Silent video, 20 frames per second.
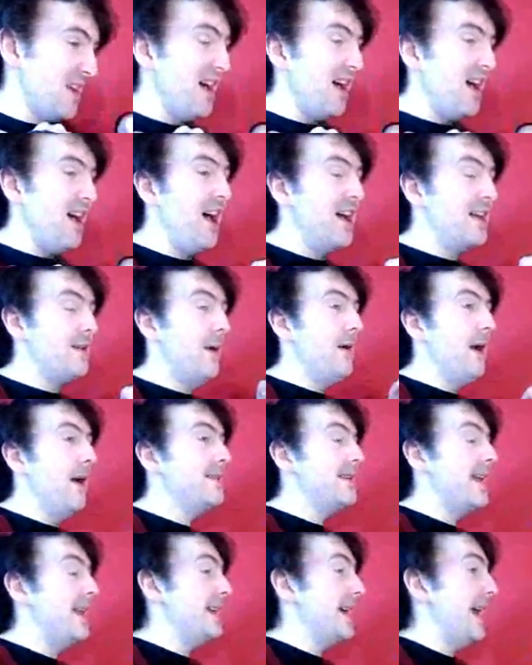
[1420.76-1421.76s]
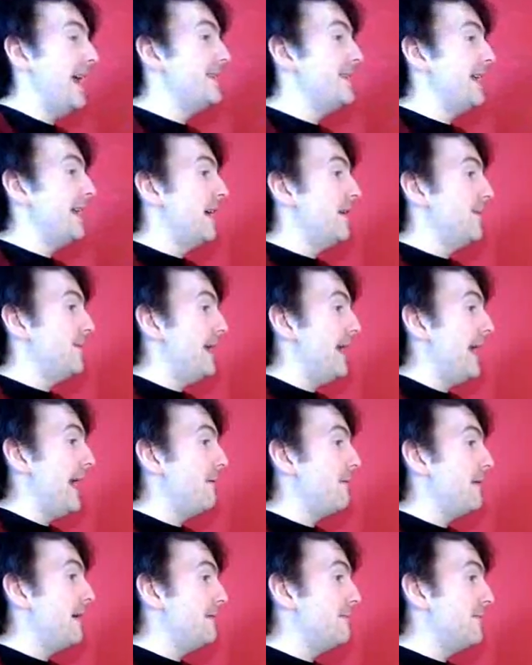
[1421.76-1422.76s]
Oh, you know, Disney
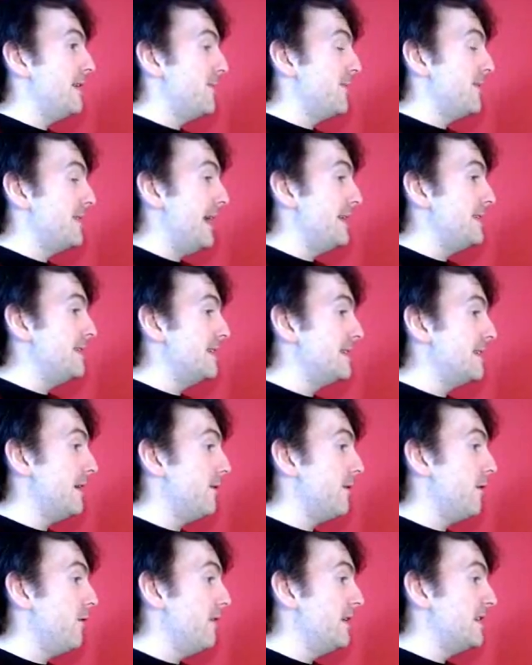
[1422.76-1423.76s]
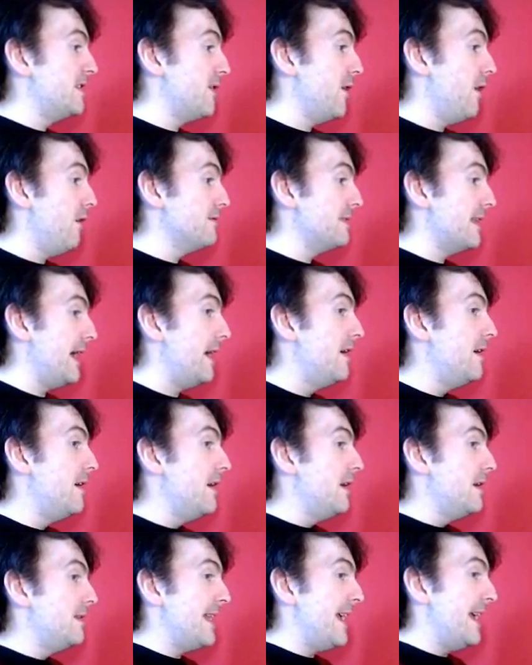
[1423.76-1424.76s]
DLP, where the presenters are always told that
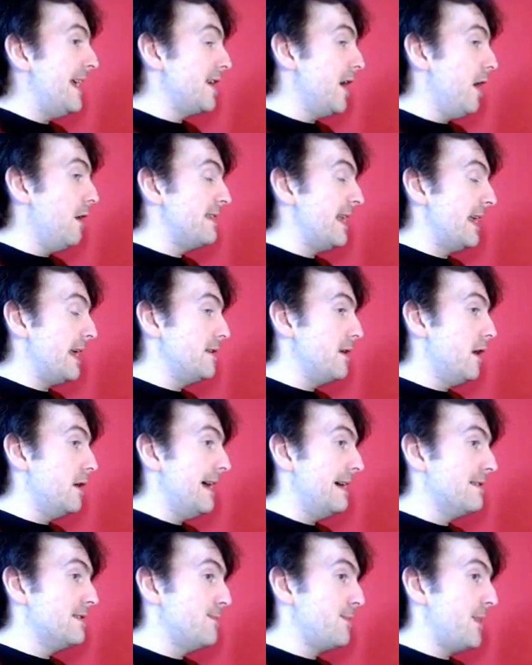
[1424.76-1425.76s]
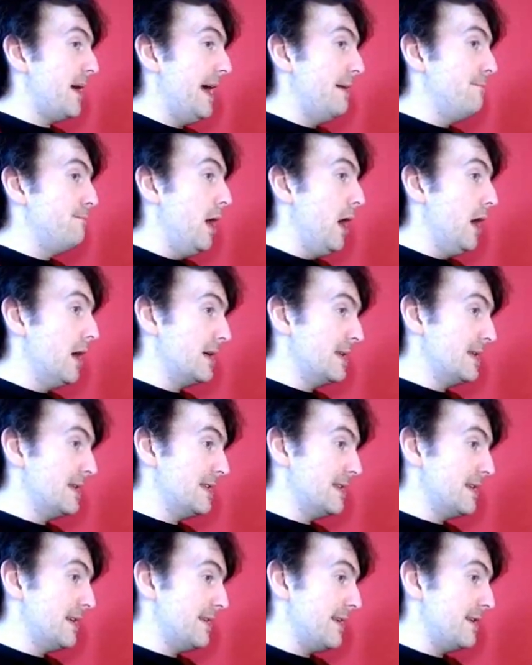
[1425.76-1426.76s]
they're told they're not allowed to buy
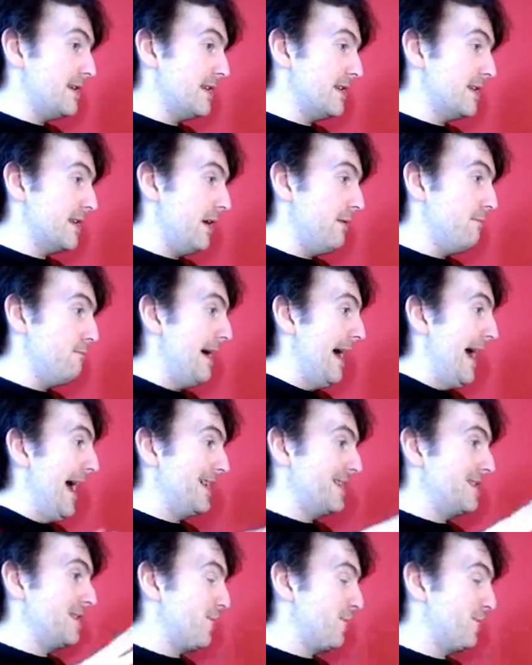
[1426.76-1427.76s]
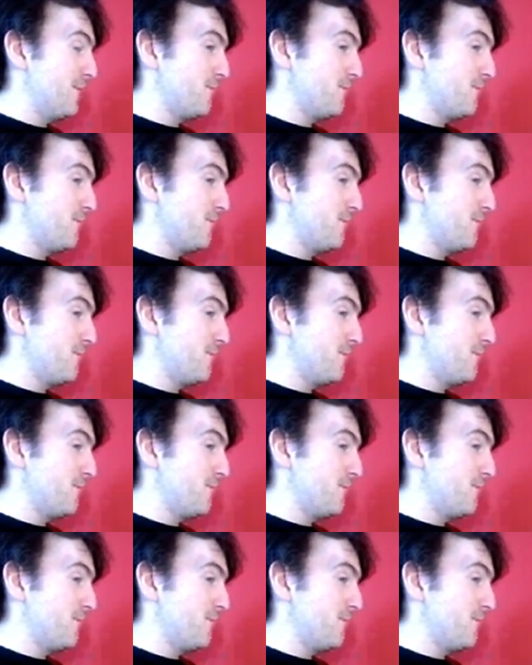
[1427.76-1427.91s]
mugs because they just go mad.